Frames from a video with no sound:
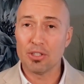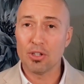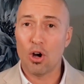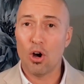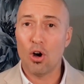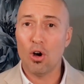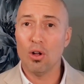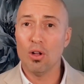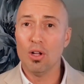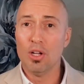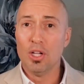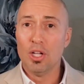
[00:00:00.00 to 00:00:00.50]

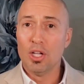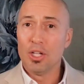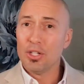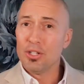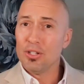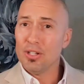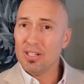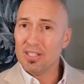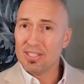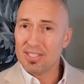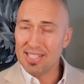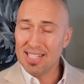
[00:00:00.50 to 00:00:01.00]

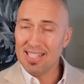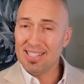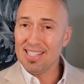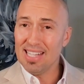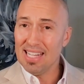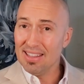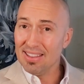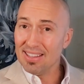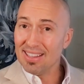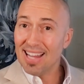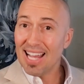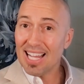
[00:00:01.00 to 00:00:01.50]
In
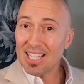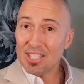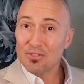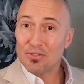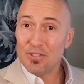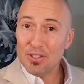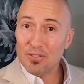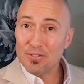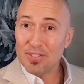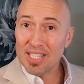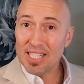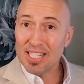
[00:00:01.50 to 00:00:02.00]
the last
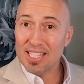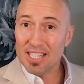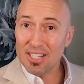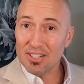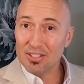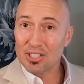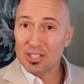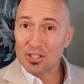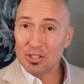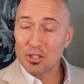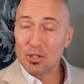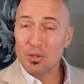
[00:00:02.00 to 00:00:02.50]
15
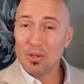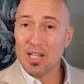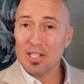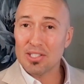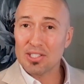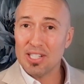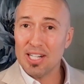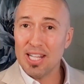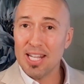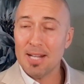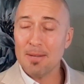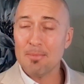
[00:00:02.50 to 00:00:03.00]
years, since
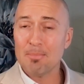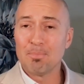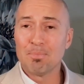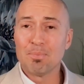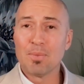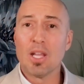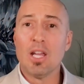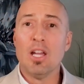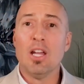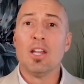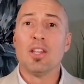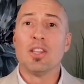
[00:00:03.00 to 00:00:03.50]
2008,
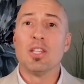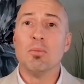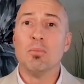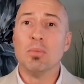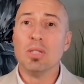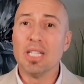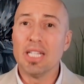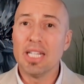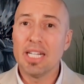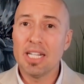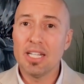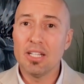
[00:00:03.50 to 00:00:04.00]
the
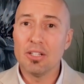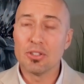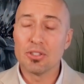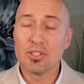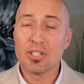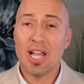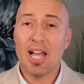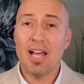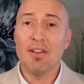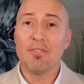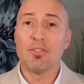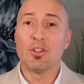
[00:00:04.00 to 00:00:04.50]
millennials
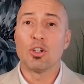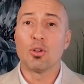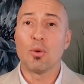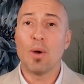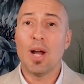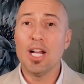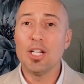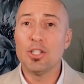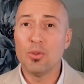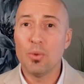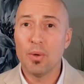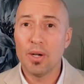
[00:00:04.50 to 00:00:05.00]
have
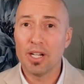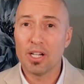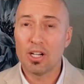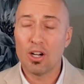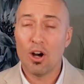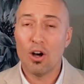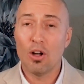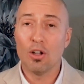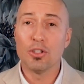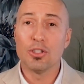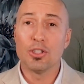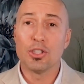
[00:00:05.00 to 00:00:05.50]
graduated
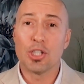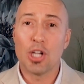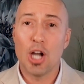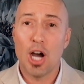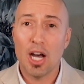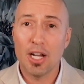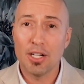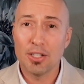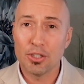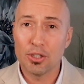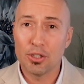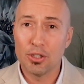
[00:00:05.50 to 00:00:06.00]
college,
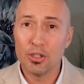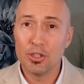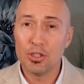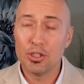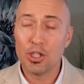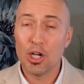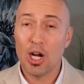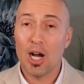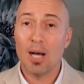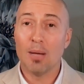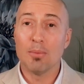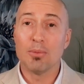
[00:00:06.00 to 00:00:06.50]
gotten good
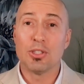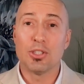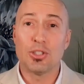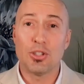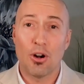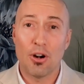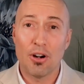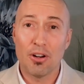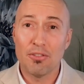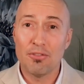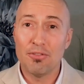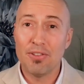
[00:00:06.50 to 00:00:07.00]
jobs,
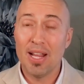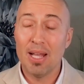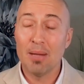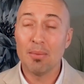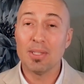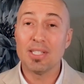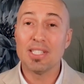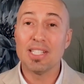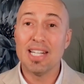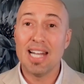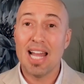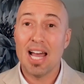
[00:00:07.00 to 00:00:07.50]
started
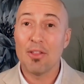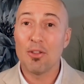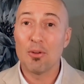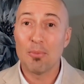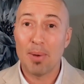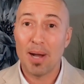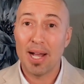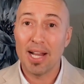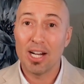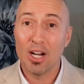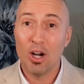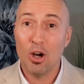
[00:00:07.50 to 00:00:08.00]
families, and now they're
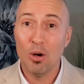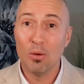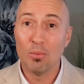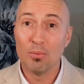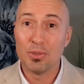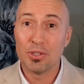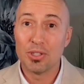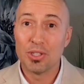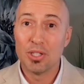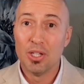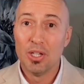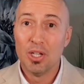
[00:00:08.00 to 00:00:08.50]
buying
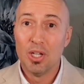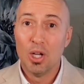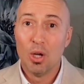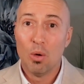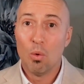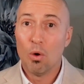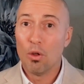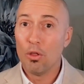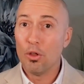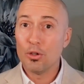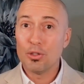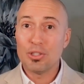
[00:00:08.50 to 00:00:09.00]
homes.
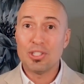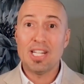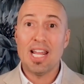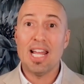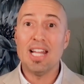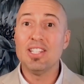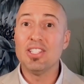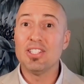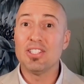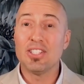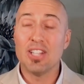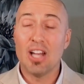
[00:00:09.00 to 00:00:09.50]
Well, those
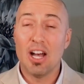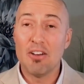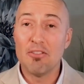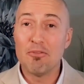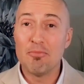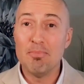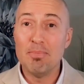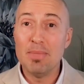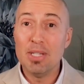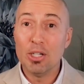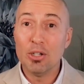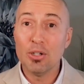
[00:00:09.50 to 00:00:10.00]
tens of
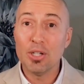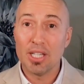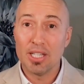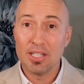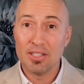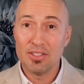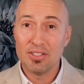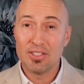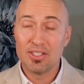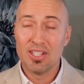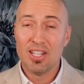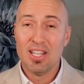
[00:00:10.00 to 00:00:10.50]

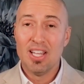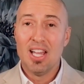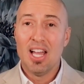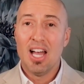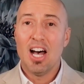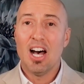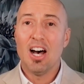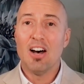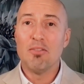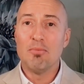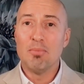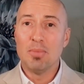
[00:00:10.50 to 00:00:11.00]
millions
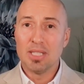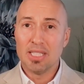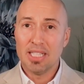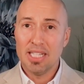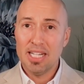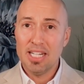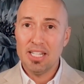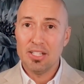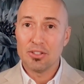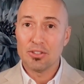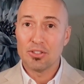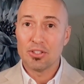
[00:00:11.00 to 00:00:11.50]
of
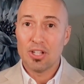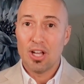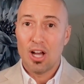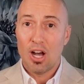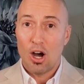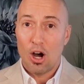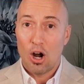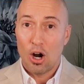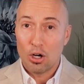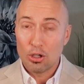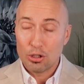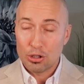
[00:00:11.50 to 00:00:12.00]
millennials
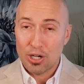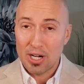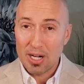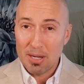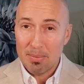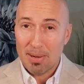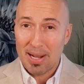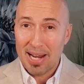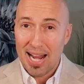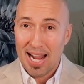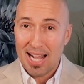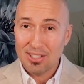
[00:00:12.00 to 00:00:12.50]
are trying to
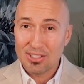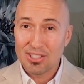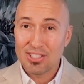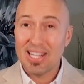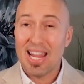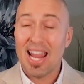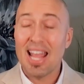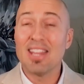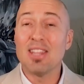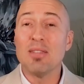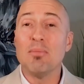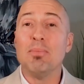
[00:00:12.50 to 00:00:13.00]
buy houses,
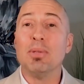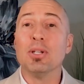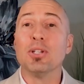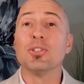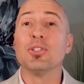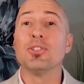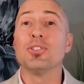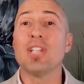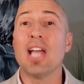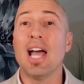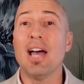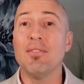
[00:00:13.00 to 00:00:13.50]
and the
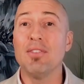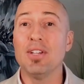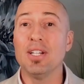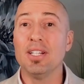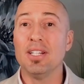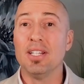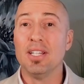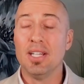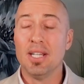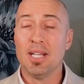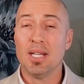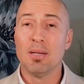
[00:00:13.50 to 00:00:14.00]
builders haven't
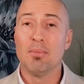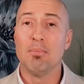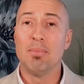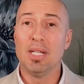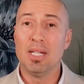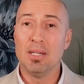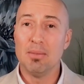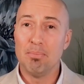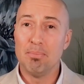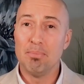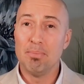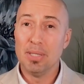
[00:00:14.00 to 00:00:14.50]

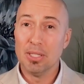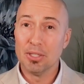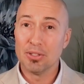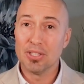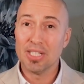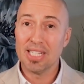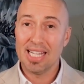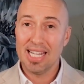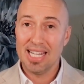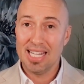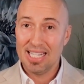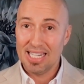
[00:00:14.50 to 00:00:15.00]
been
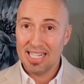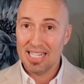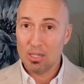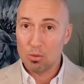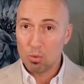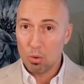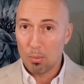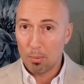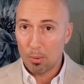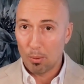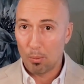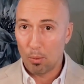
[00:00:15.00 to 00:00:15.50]
building in
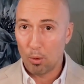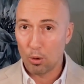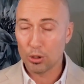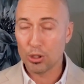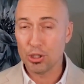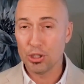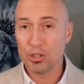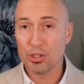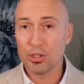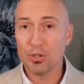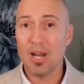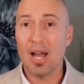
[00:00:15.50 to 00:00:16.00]
equal
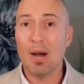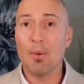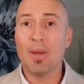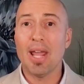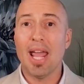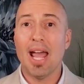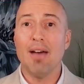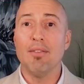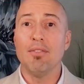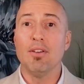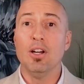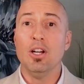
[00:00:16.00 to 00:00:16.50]
proportion. So now we
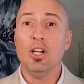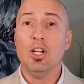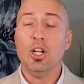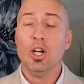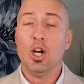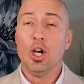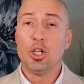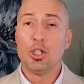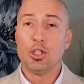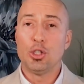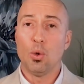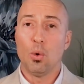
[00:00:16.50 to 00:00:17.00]
have a
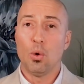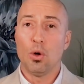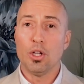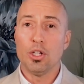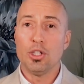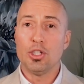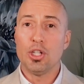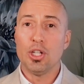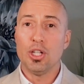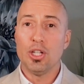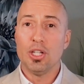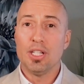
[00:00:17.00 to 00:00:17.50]

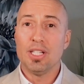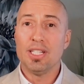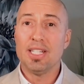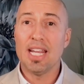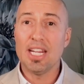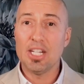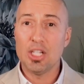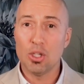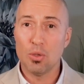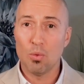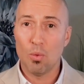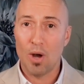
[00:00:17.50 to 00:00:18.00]
shortage
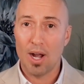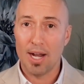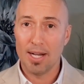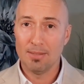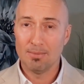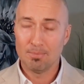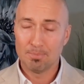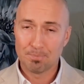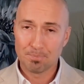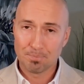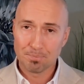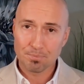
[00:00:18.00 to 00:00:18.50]
nationwide.
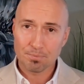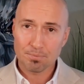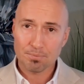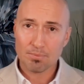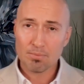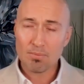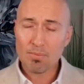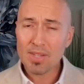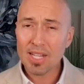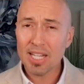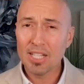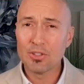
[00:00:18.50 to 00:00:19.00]

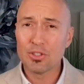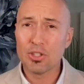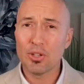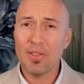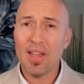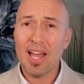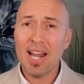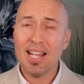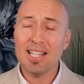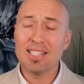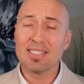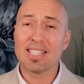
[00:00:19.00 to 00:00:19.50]
And so
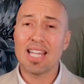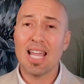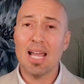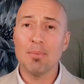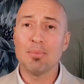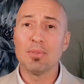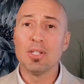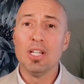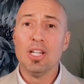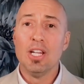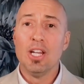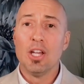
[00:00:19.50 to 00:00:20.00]
that has
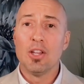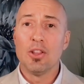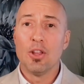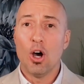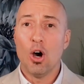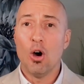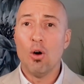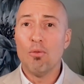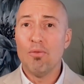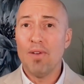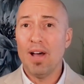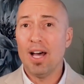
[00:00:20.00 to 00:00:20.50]
kept the
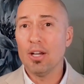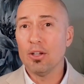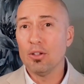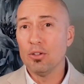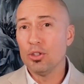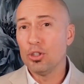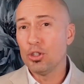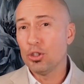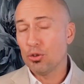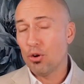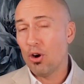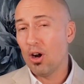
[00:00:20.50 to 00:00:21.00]
home values
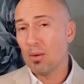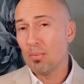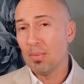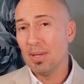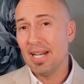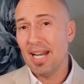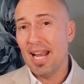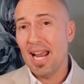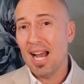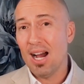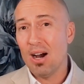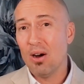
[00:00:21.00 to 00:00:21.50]
strong, but
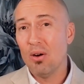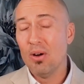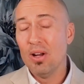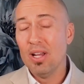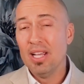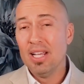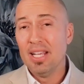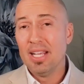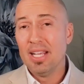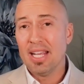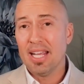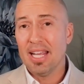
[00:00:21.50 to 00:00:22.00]
now
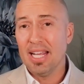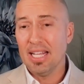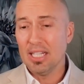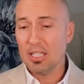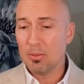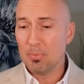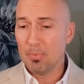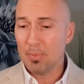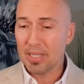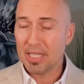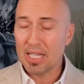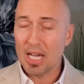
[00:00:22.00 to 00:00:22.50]
it's
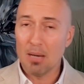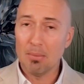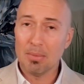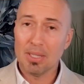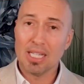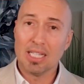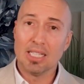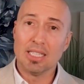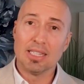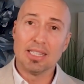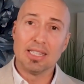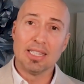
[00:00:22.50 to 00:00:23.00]
becoming
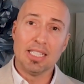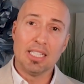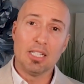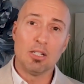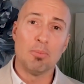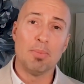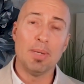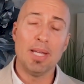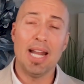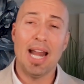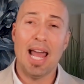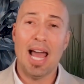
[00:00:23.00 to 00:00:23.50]
a little
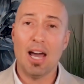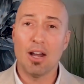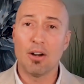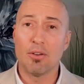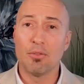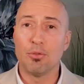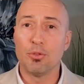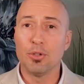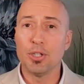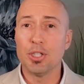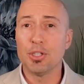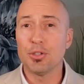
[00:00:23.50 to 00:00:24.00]
bit out
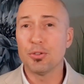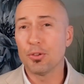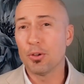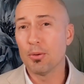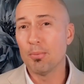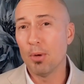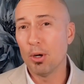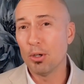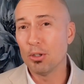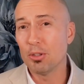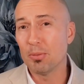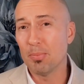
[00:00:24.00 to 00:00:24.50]
of reach for
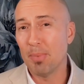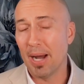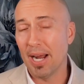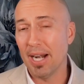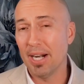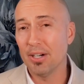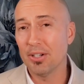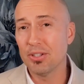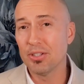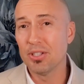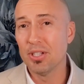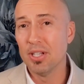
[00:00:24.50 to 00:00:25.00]
most
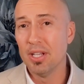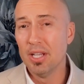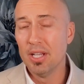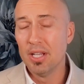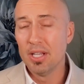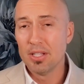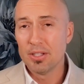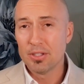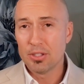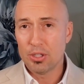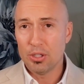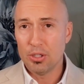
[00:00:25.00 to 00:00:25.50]
buyers
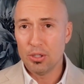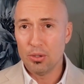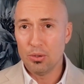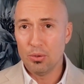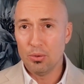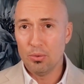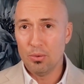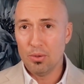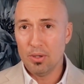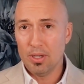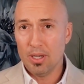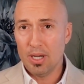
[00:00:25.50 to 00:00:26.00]

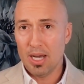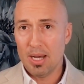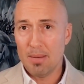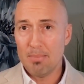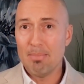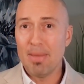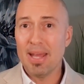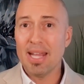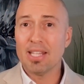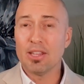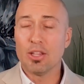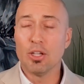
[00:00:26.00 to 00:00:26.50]
to
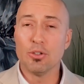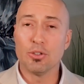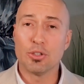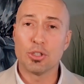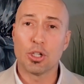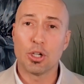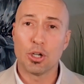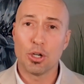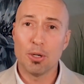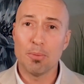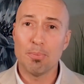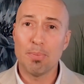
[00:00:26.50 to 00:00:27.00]
make those
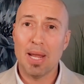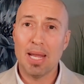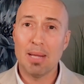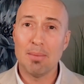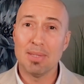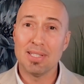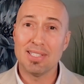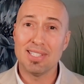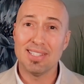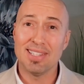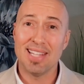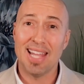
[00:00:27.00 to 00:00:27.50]
current
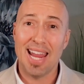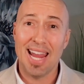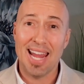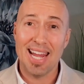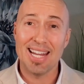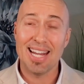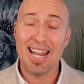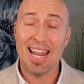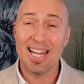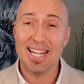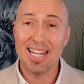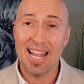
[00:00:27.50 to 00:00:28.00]
payments at the
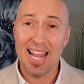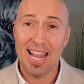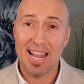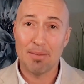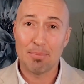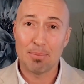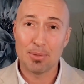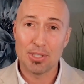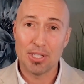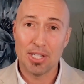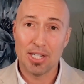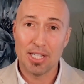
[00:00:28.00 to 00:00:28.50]

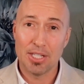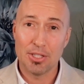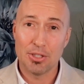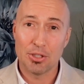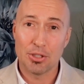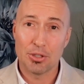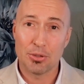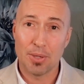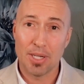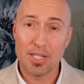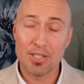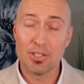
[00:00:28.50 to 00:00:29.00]
8.5%
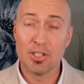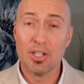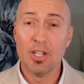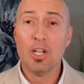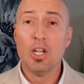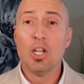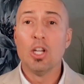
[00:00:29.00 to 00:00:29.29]
interest rates.